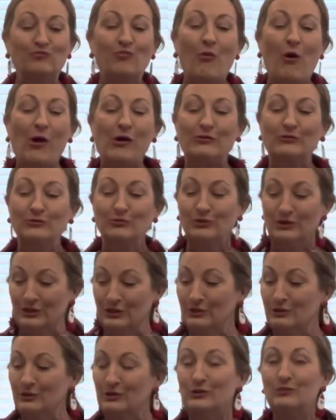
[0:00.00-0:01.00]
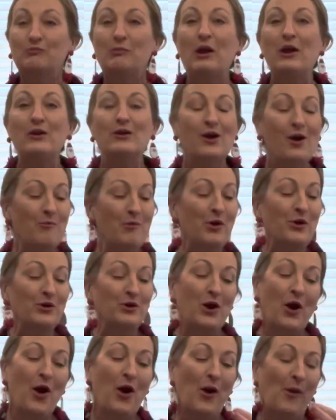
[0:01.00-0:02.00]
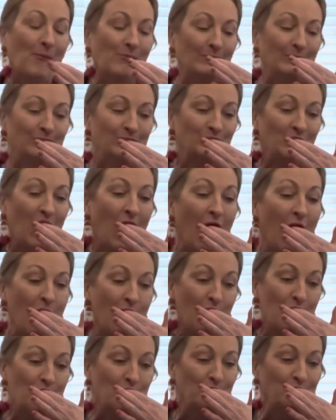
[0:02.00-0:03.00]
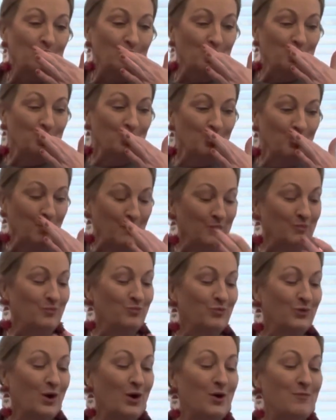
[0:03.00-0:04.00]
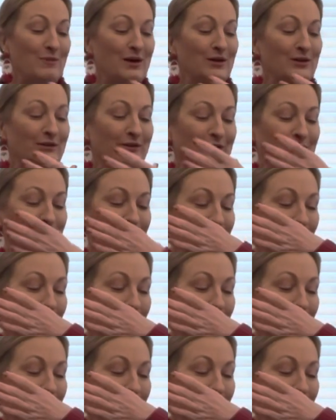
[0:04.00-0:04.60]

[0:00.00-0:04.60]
a Reese's peanut butter cup. Oh my goodness.